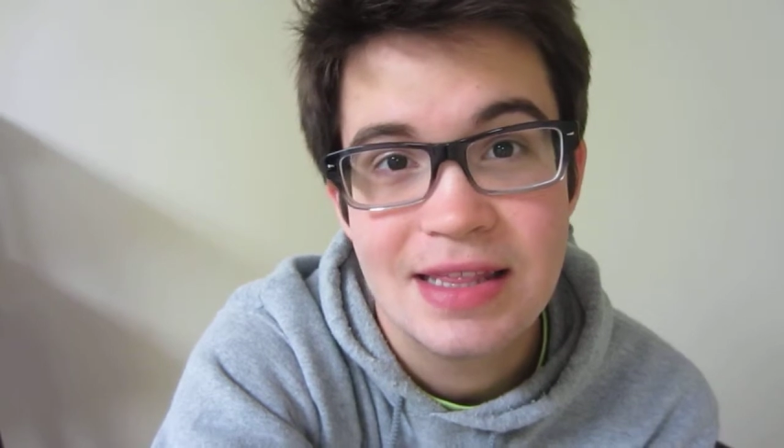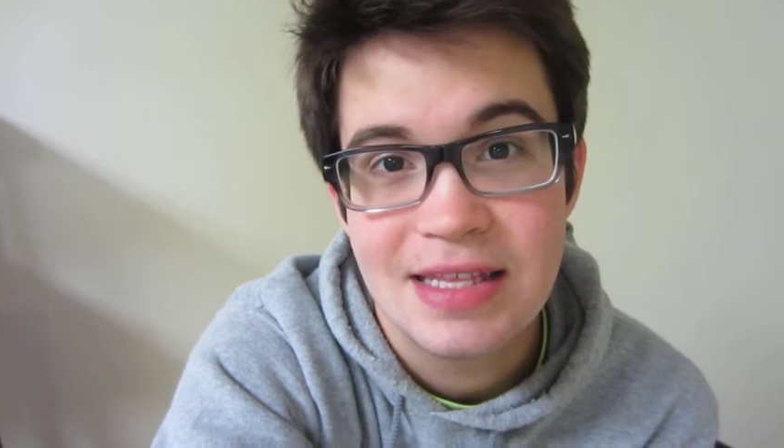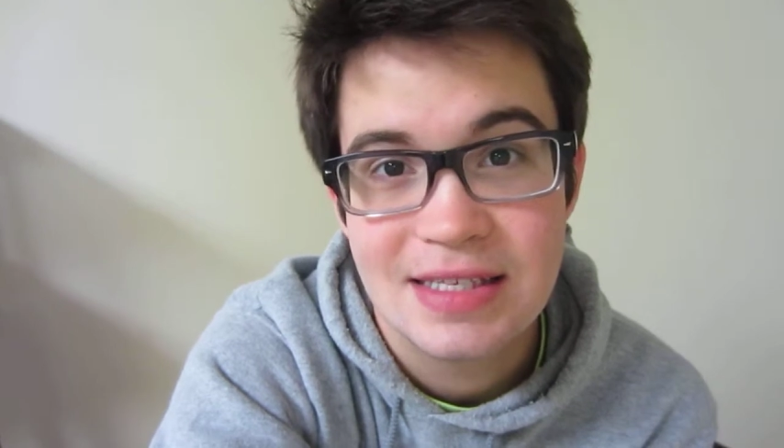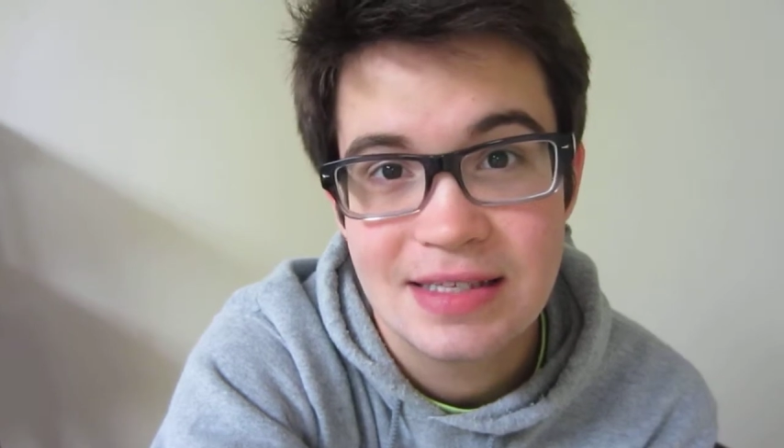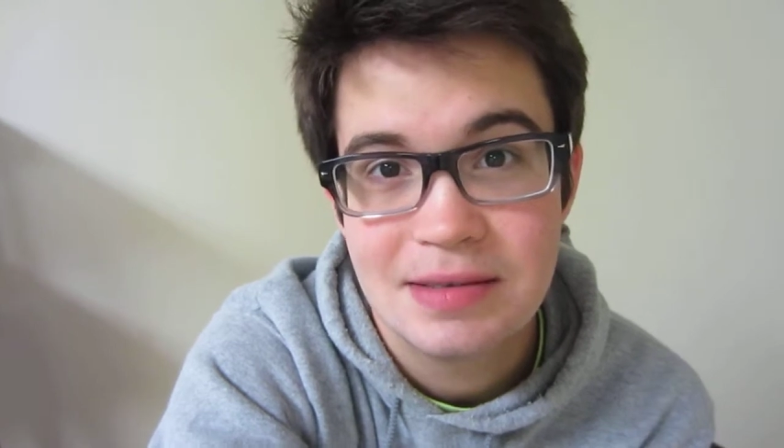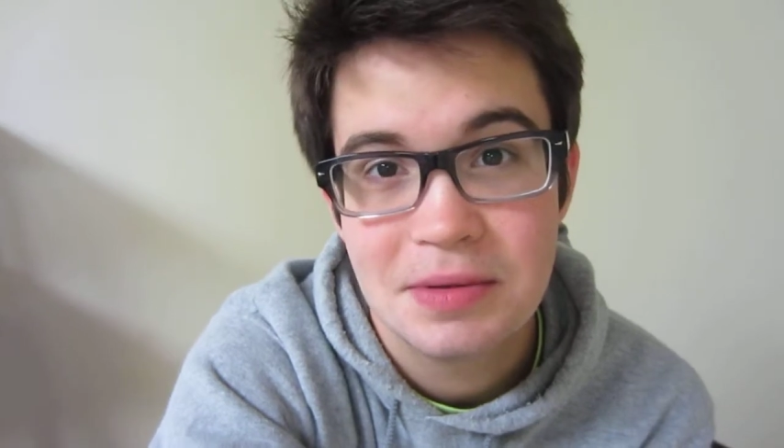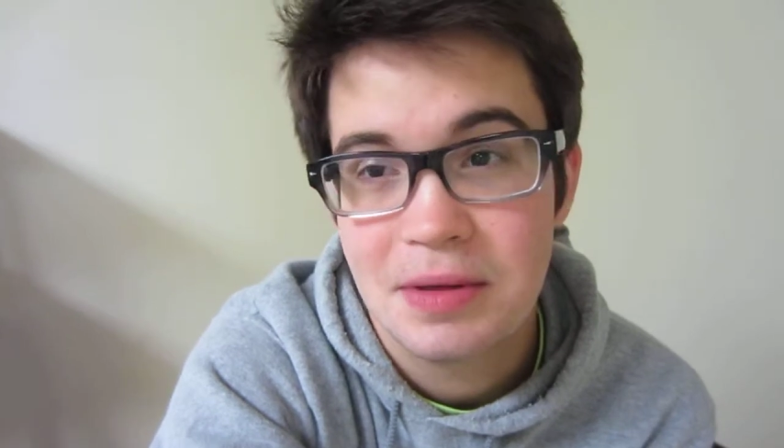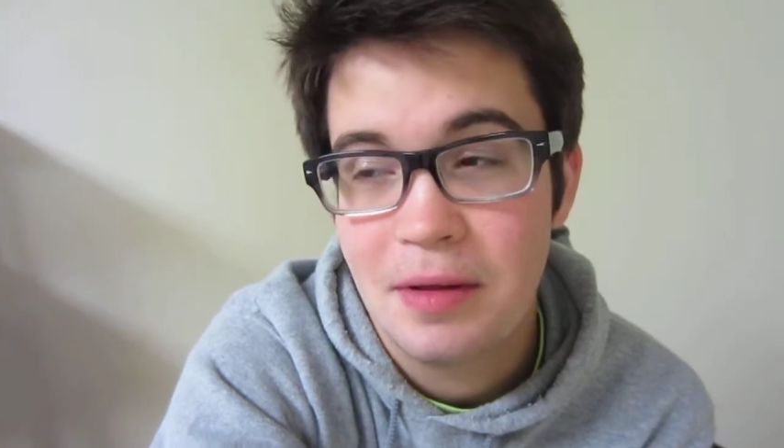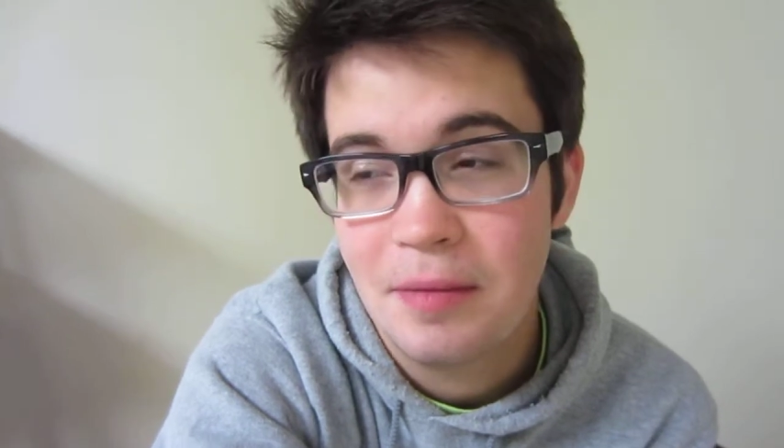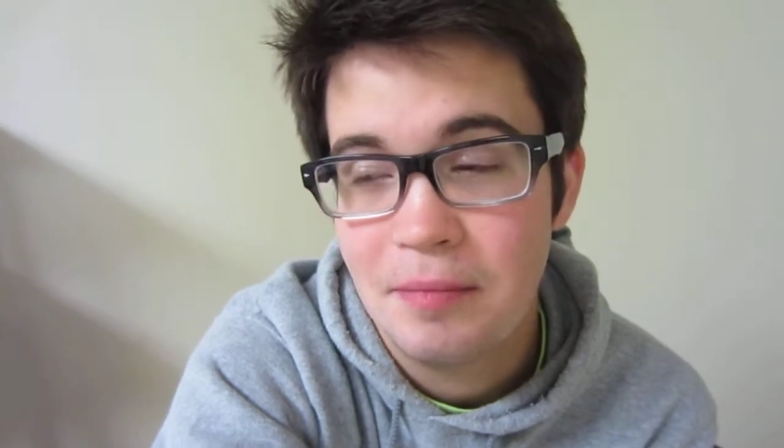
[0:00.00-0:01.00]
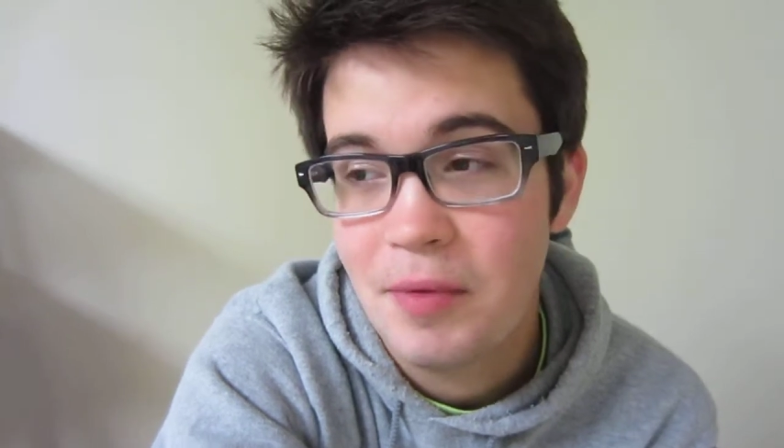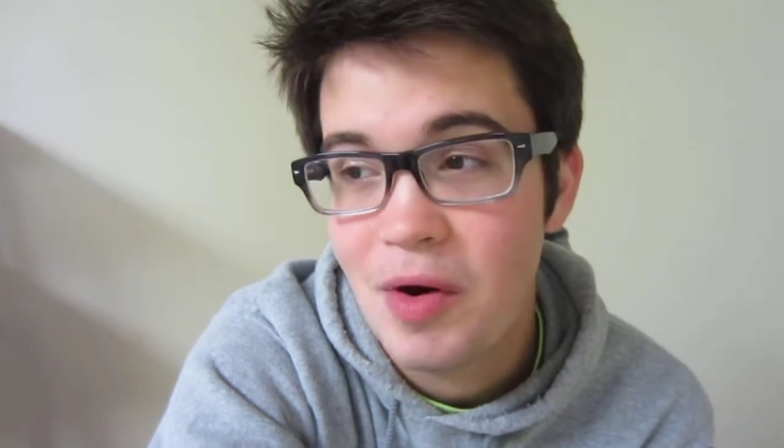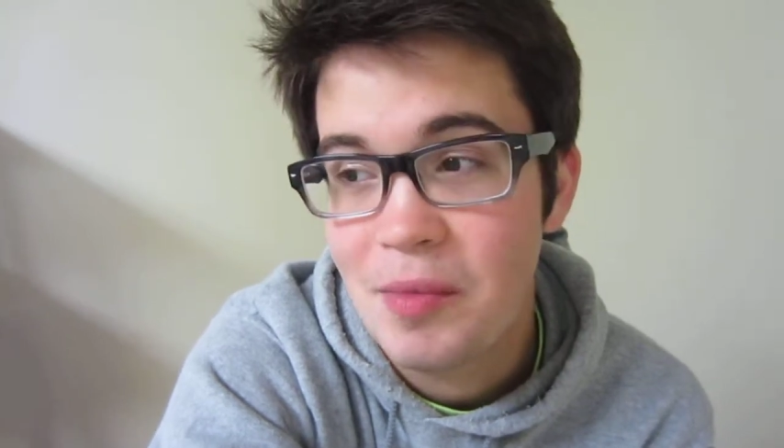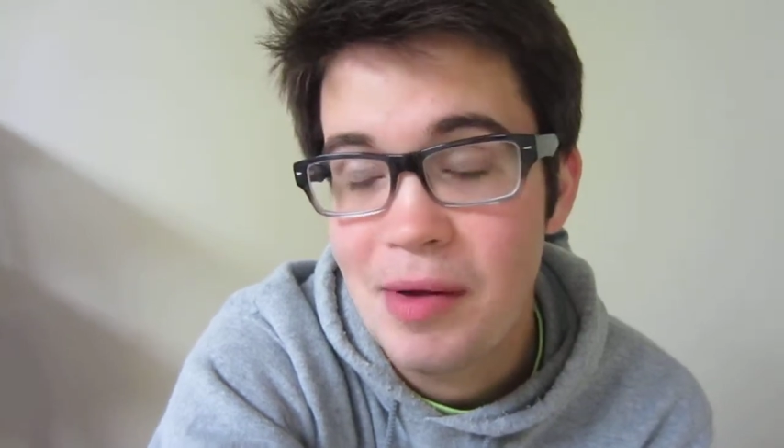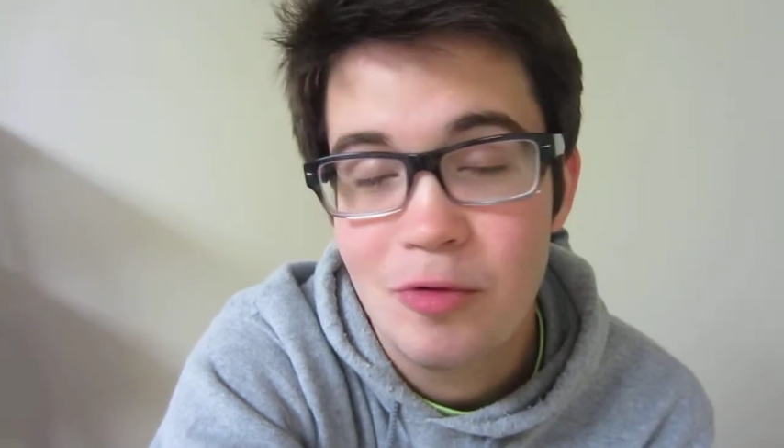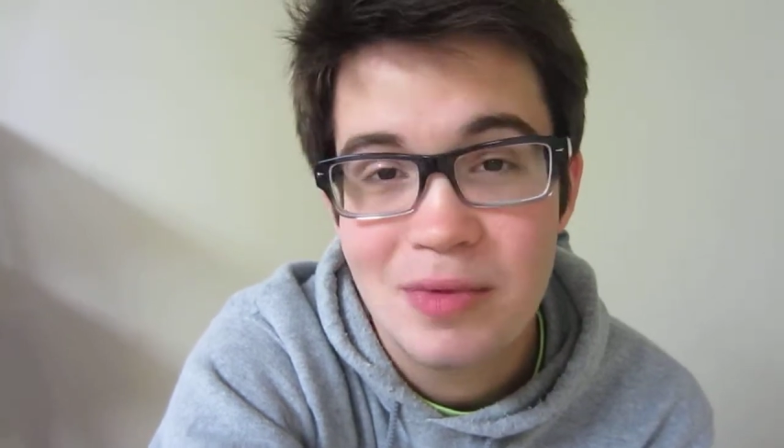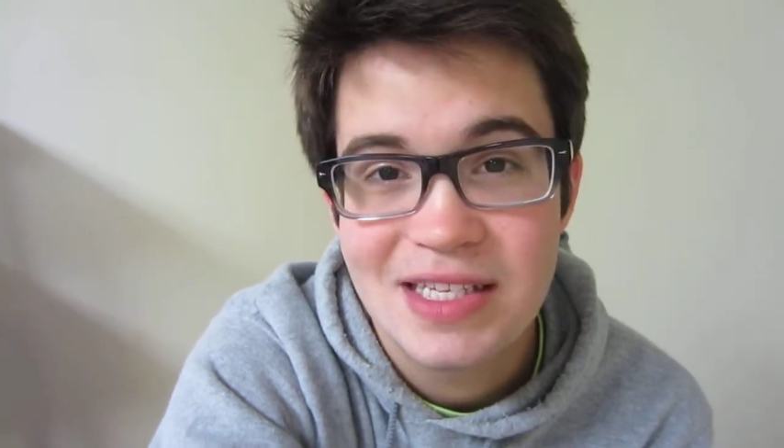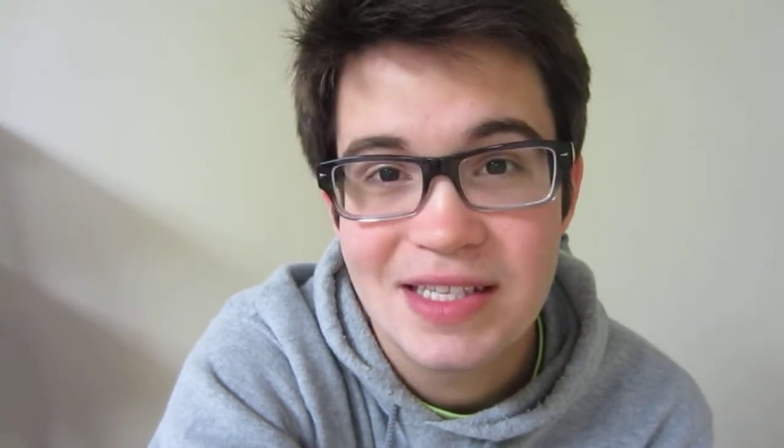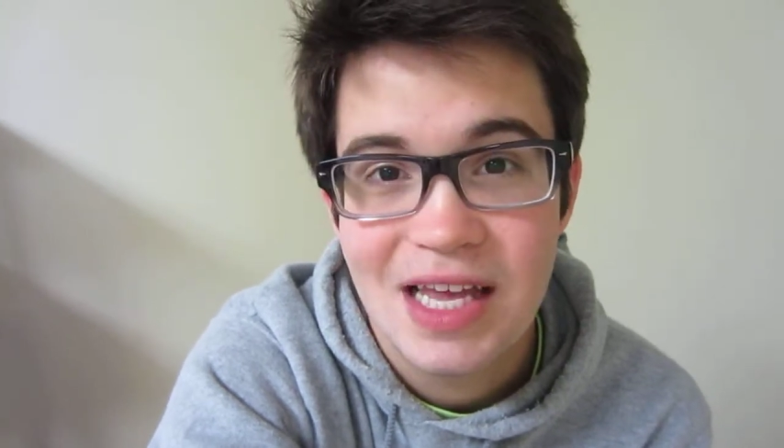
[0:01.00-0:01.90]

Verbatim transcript: this around my roommate's